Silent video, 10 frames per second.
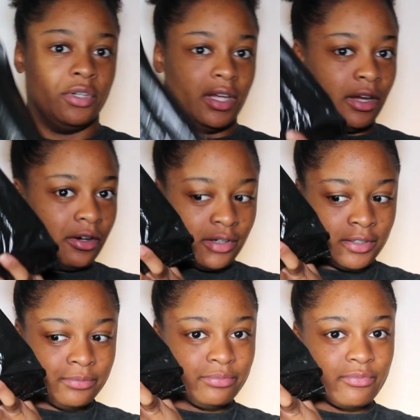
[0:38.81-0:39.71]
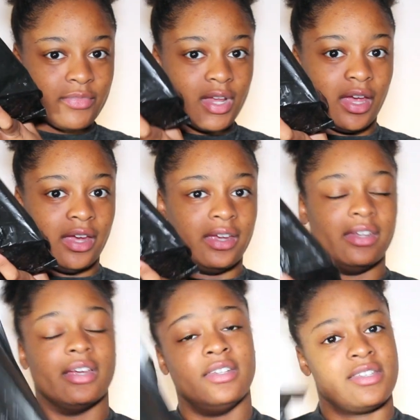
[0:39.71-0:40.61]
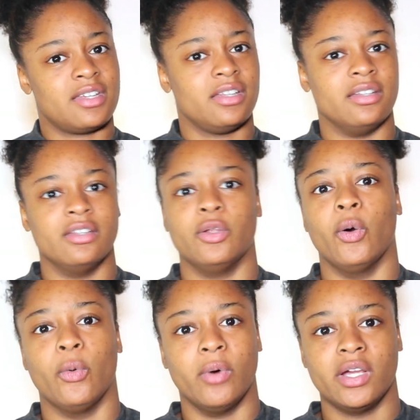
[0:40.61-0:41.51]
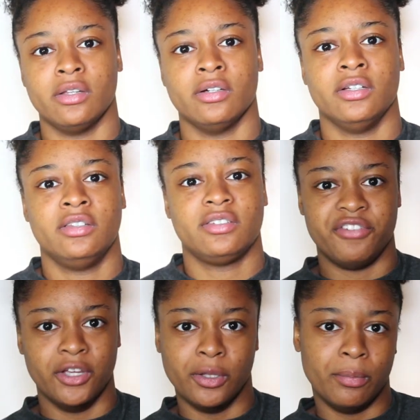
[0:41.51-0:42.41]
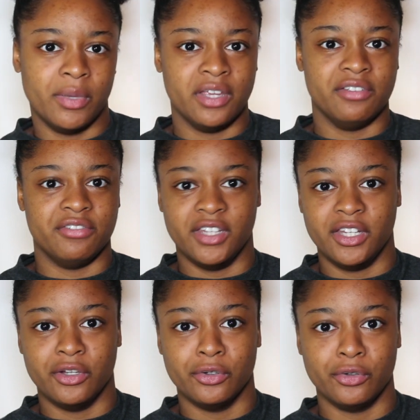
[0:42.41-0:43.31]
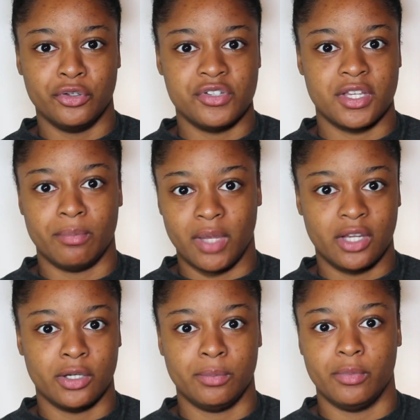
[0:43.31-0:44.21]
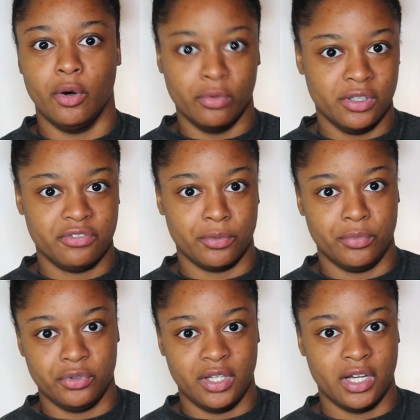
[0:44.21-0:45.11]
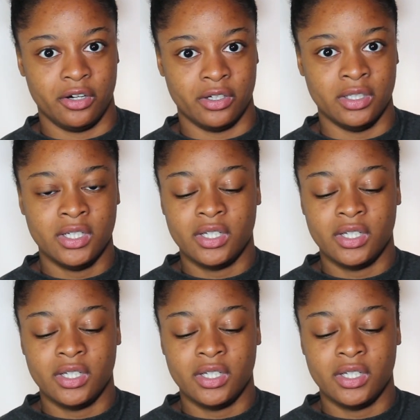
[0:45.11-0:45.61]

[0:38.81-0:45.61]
Beauty Hera. And I decided, why not film a video using makeup only from Beauty Hera.